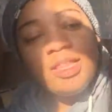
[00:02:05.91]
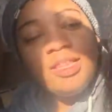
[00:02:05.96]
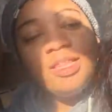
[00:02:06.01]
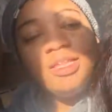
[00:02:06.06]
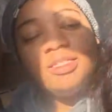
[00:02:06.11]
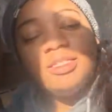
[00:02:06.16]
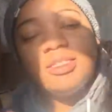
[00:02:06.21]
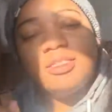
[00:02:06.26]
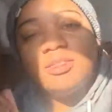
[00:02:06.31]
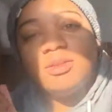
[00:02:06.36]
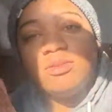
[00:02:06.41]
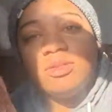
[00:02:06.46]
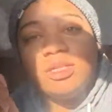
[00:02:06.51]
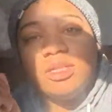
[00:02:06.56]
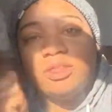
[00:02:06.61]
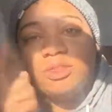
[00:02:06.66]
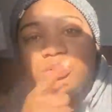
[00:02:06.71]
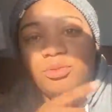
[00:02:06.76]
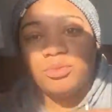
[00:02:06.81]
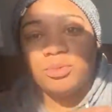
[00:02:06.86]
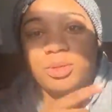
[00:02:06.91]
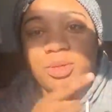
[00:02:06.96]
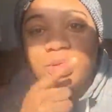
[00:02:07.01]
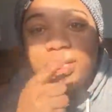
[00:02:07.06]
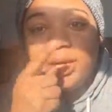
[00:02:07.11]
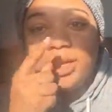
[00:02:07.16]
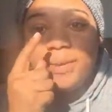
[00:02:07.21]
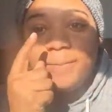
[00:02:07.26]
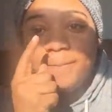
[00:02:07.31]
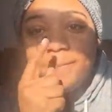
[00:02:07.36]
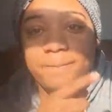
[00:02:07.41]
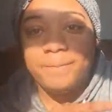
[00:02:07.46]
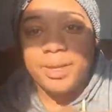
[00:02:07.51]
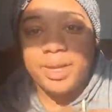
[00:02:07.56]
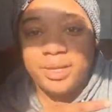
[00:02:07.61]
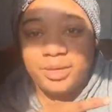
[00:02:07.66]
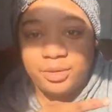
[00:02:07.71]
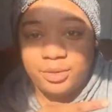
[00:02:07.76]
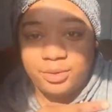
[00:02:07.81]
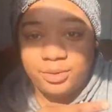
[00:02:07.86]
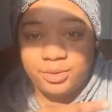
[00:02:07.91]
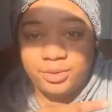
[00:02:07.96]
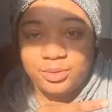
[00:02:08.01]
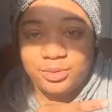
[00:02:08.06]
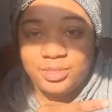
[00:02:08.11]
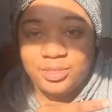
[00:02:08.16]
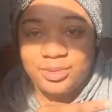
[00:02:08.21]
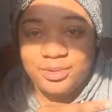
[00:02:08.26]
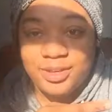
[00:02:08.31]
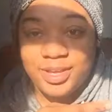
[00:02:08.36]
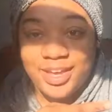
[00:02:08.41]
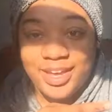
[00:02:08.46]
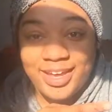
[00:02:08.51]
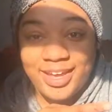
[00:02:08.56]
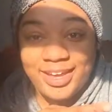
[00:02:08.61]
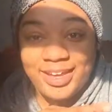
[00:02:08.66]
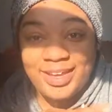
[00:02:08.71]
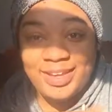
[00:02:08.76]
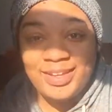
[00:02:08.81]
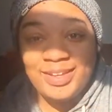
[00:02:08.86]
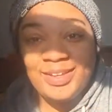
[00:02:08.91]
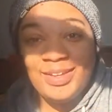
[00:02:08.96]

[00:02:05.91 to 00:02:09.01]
This is only 3 bundles, okay?